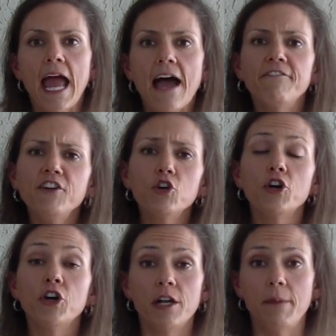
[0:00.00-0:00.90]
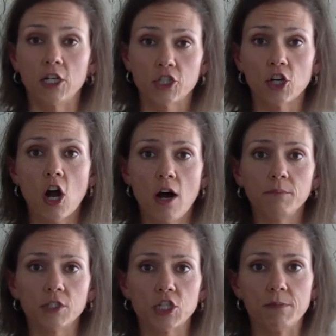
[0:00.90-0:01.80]
And feel good about your
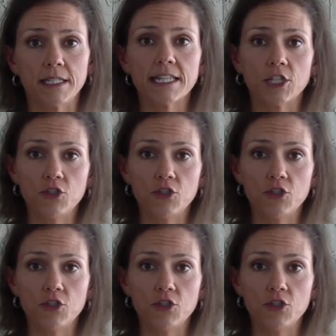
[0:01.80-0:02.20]
accomplishments that